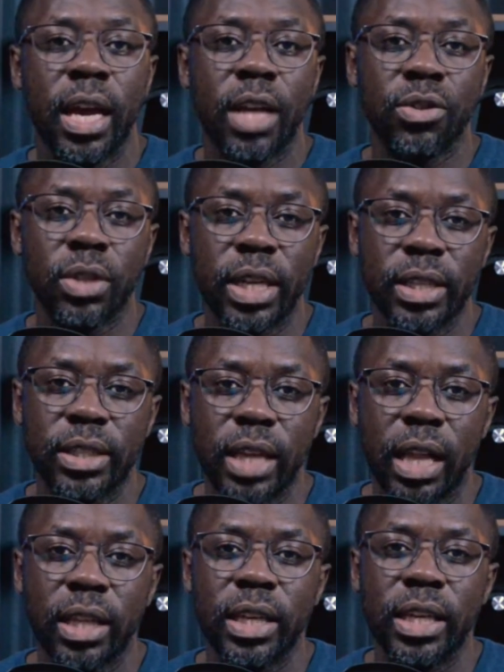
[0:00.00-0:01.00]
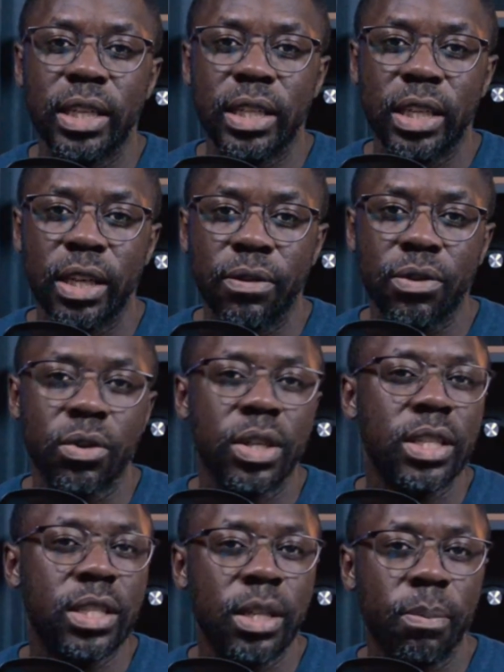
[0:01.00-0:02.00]
as you can tell, it gives you
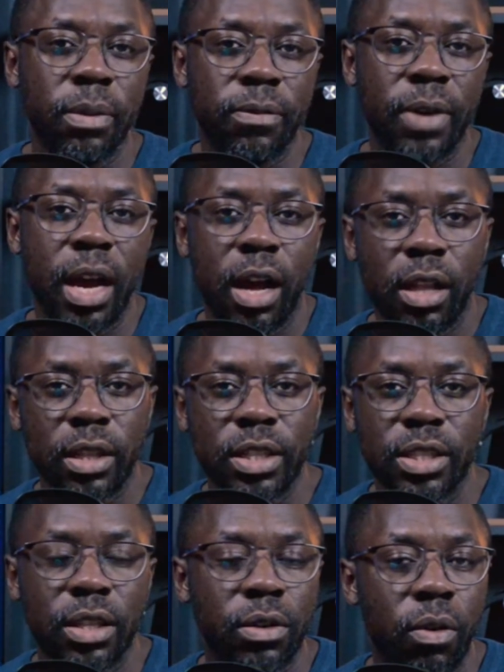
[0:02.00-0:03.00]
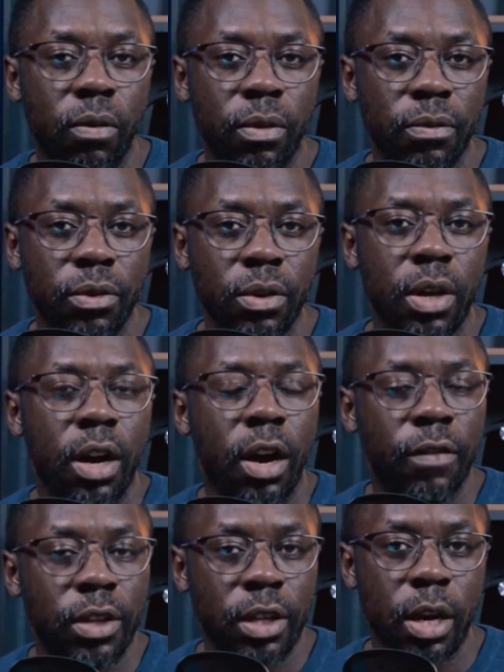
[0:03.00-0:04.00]
a simplified, holistic overview
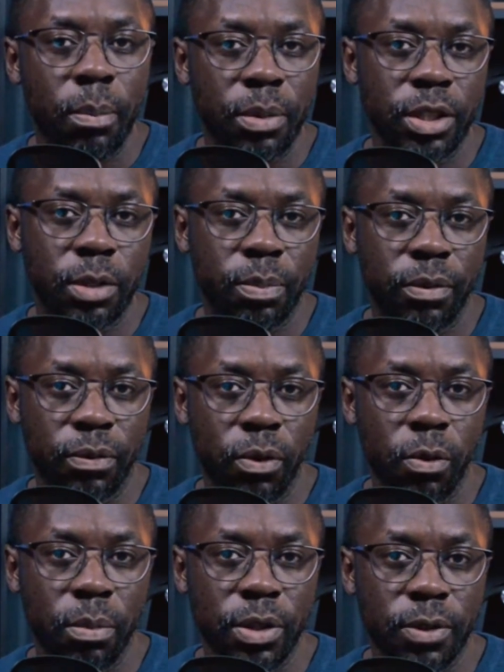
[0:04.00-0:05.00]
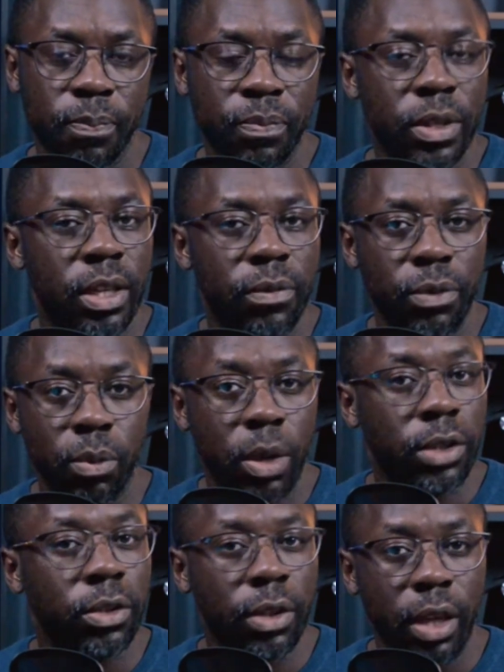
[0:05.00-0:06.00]
of the company's performance. If you
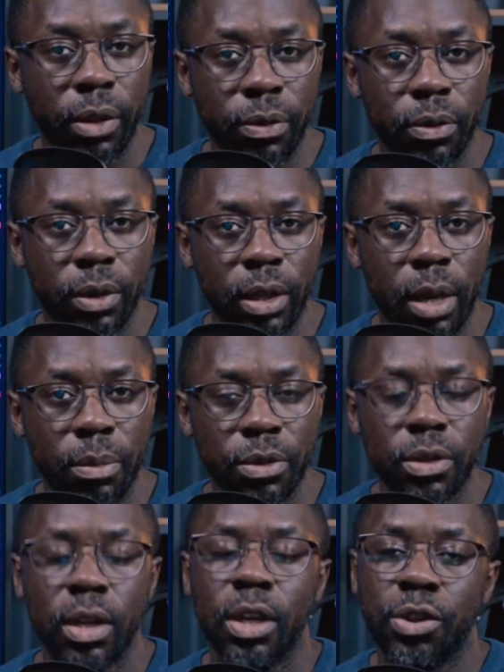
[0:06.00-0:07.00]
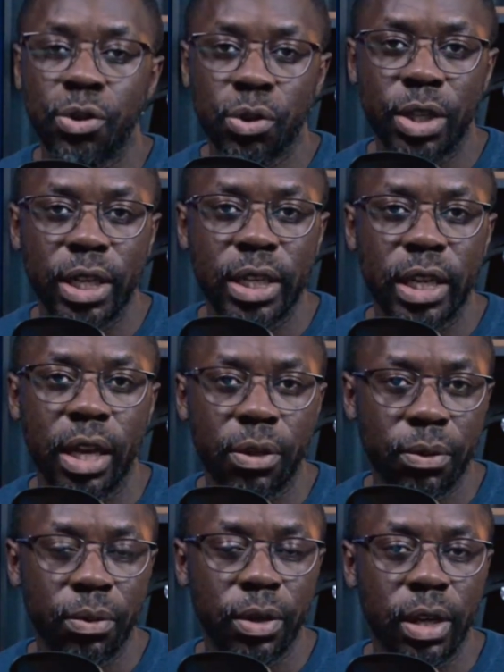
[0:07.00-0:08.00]
want to dig through the numbers, you can
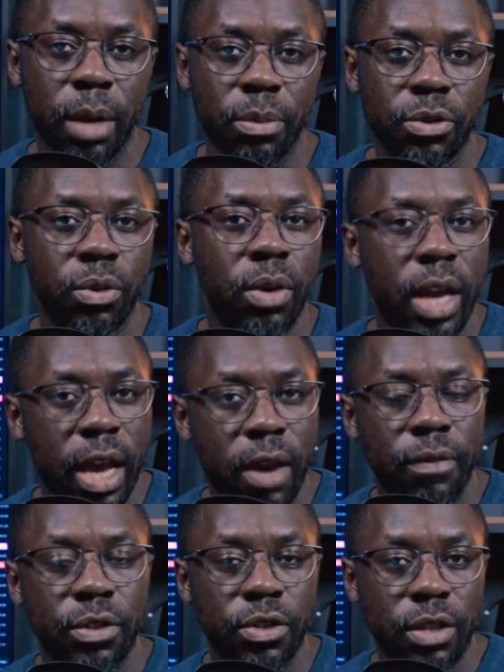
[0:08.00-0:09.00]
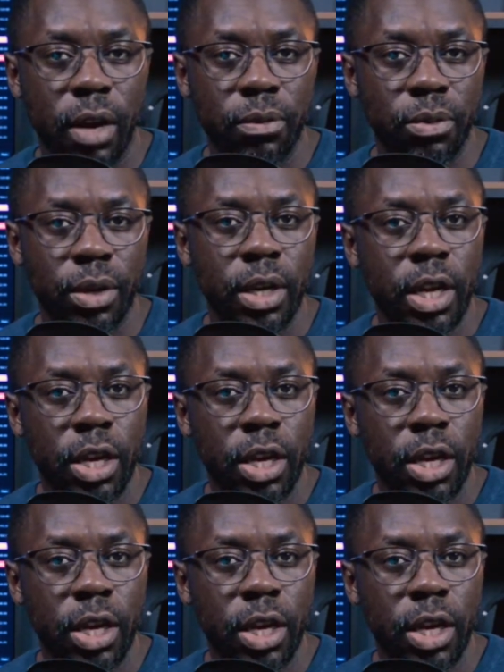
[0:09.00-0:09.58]
dig through the numbers, or have the software